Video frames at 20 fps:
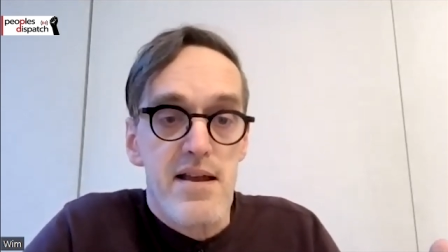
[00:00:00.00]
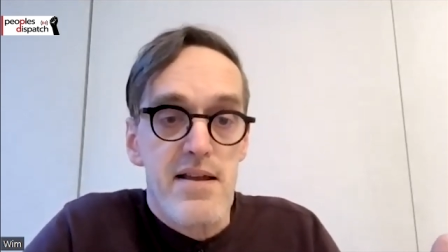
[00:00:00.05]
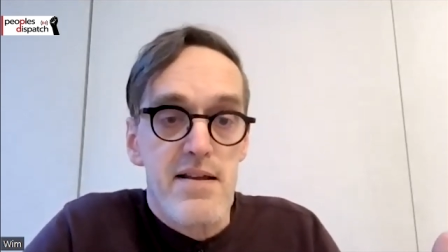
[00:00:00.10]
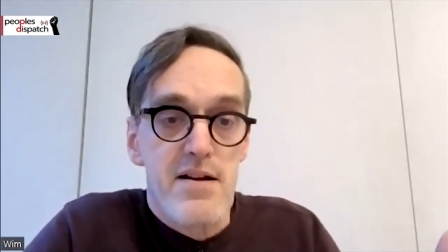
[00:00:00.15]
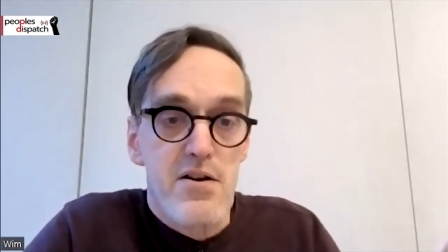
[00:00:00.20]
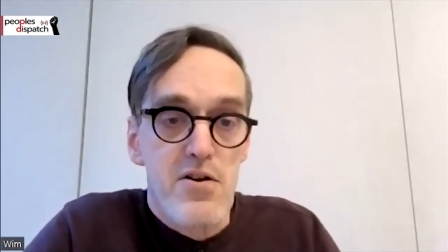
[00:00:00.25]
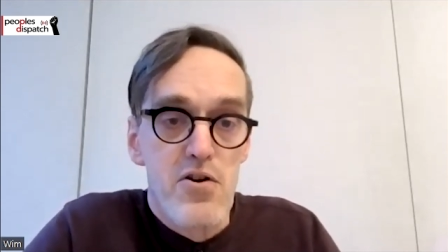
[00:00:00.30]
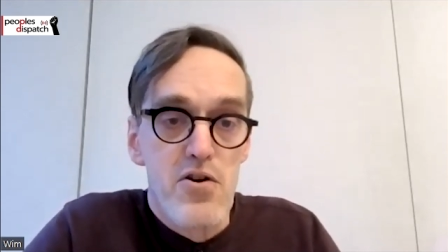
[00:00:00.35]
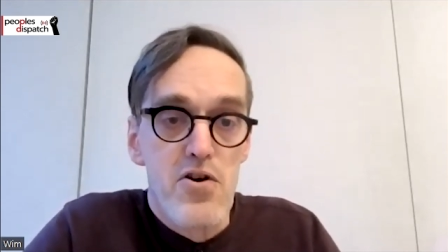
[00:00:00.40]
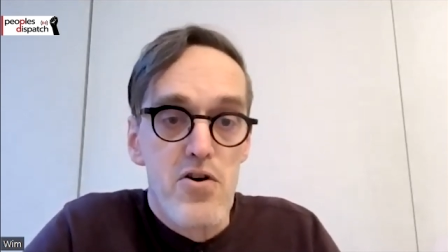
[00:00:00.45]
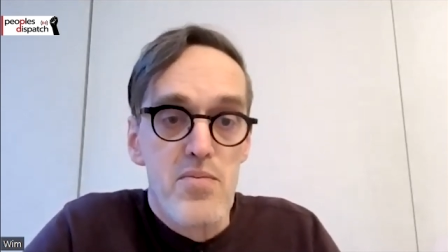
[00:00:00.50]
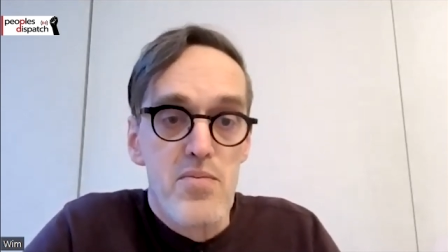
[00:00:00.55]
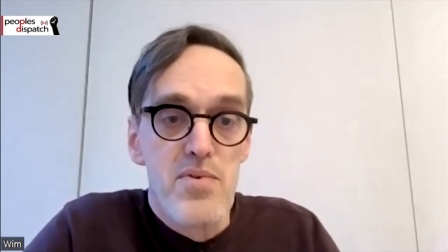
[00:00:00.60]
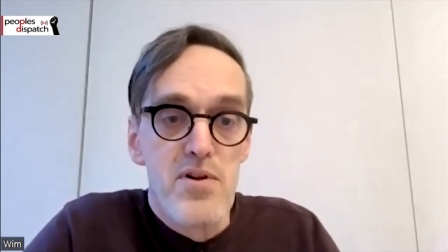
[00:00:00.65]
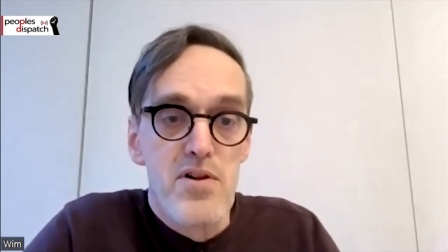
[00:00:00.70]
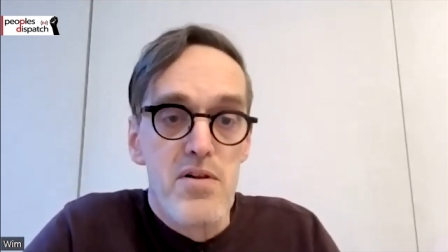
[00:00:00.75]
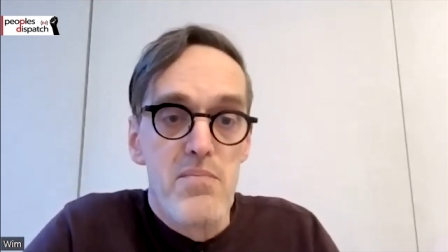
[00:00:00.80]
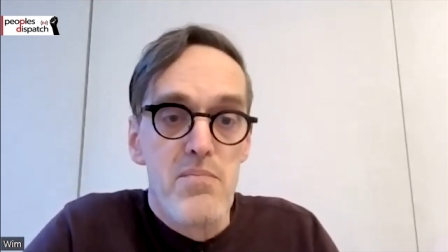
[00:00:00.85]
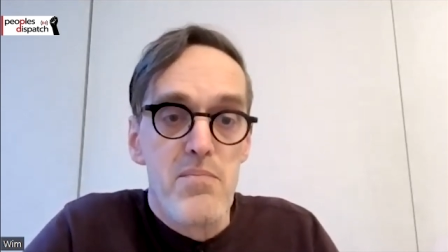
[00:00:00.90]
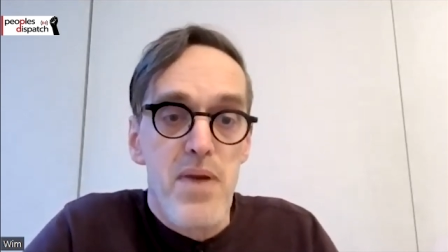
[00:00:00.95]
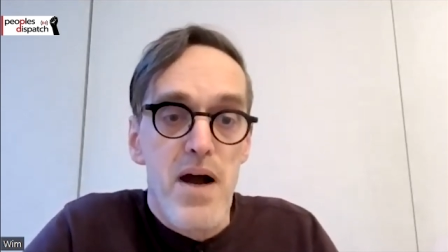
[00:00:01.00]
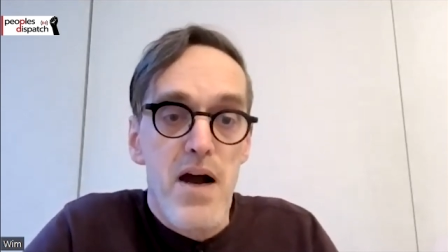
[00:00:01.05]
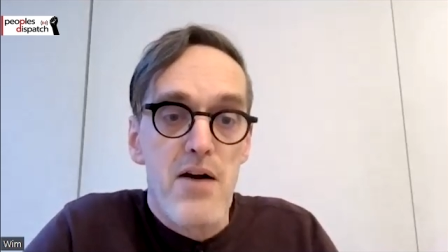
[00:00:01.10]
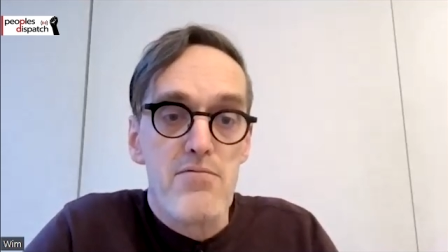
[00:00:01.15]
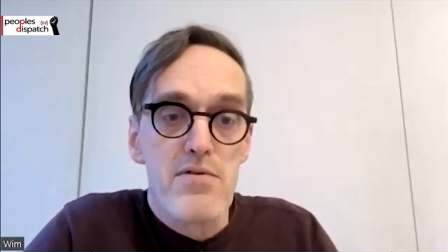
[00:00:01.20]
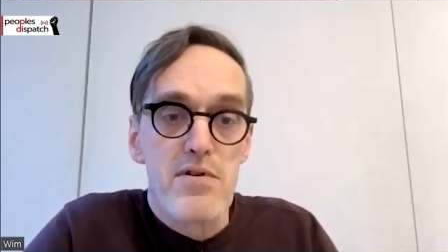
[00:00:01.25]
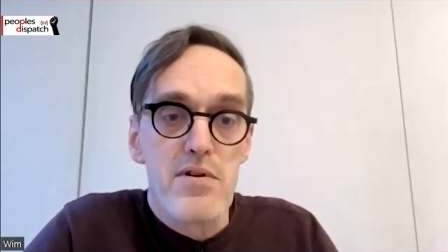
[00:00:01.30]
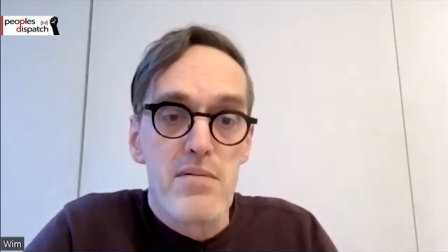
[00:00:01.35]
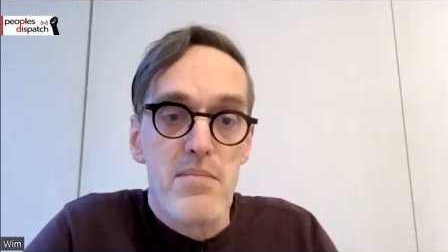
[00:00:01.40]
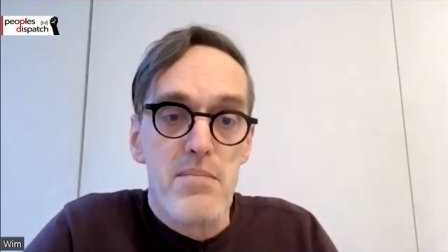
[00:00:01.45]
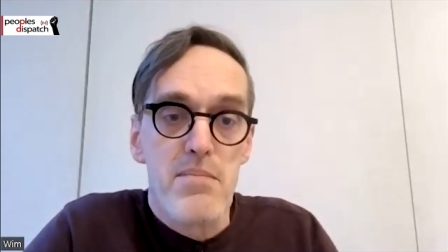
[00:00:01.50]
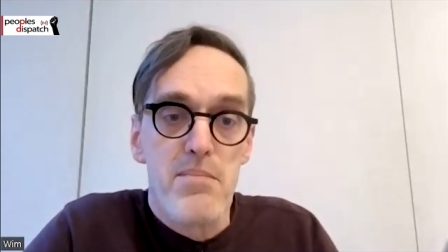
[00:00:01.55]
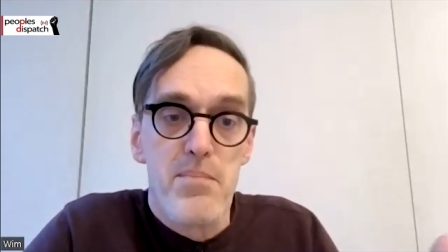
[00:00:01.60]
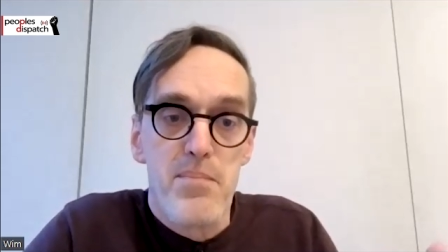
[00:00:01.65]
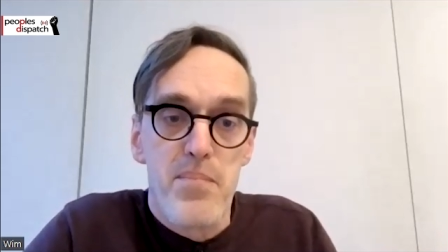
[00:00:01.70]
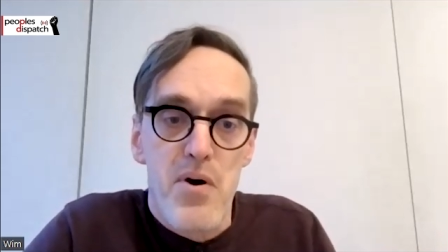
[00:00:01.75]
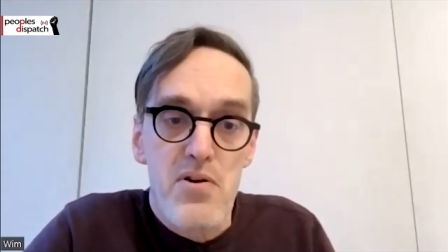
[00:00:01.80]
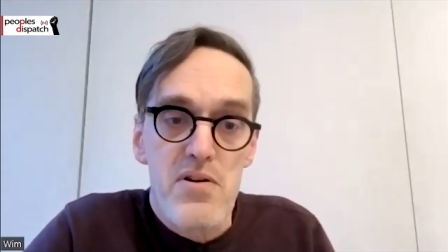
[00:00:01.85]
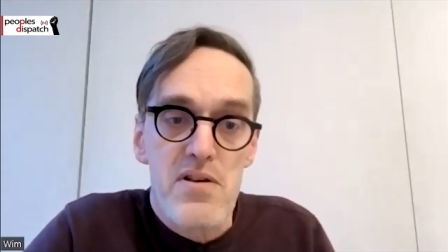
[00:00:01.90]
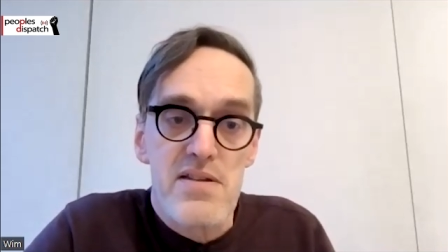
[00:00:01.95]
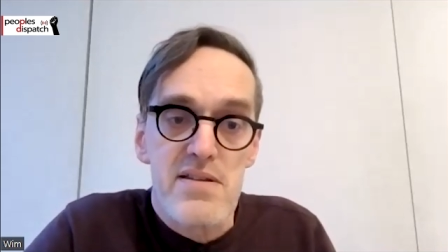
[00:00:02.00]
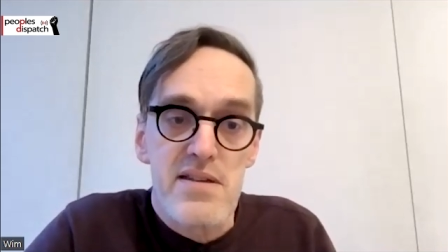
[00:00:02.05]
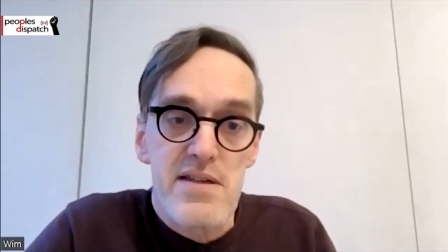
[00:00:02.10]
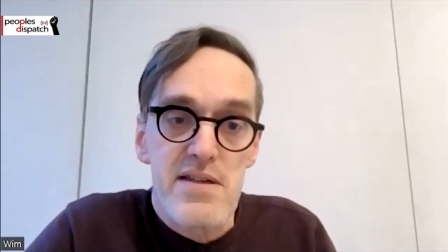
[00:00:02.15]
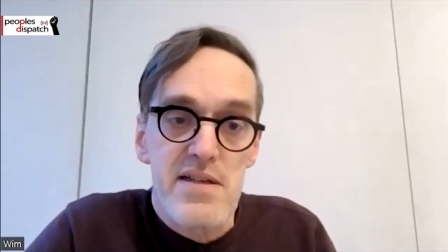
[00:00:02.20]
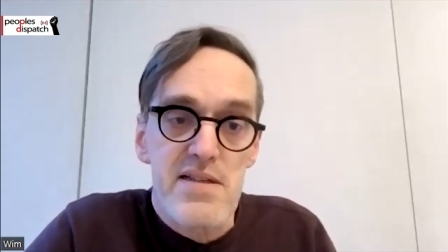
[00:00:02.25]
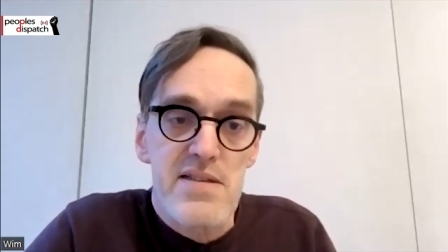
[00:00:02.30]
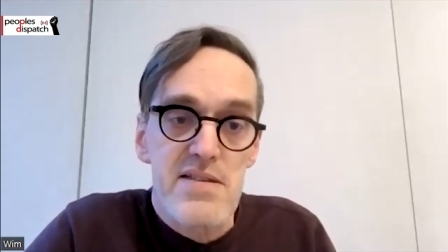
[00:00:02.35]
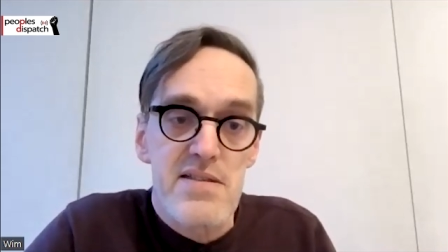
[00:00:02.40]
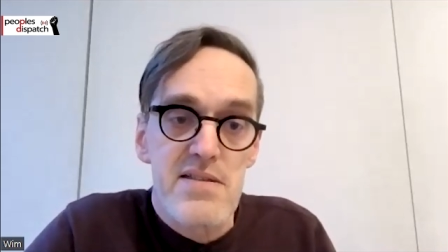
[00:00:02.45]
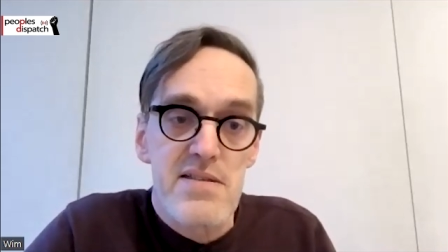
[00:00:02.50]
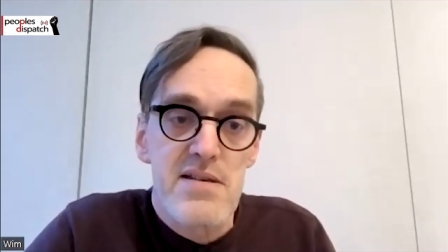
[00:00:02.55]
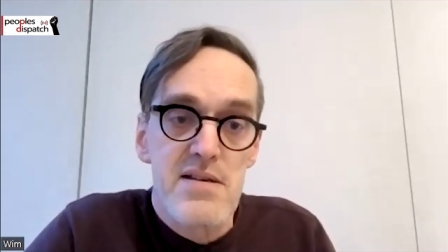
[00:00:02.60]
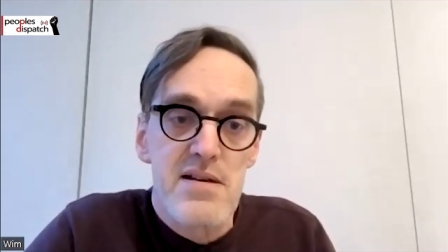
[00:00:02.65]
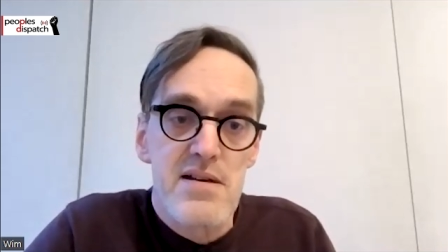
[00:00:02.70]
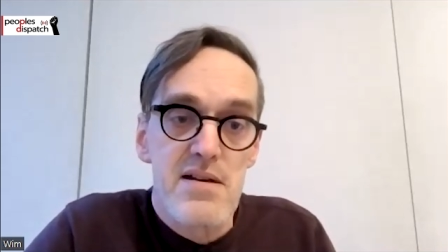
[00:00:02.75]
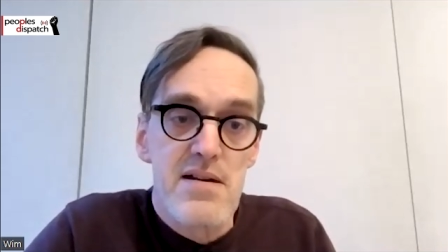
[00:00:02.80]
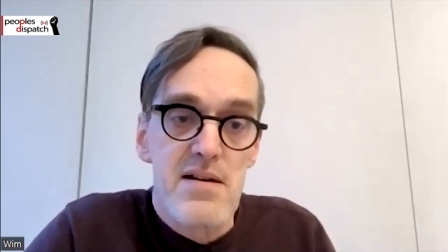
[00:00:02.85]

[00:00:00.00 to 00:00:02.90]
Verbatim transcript: and global power politics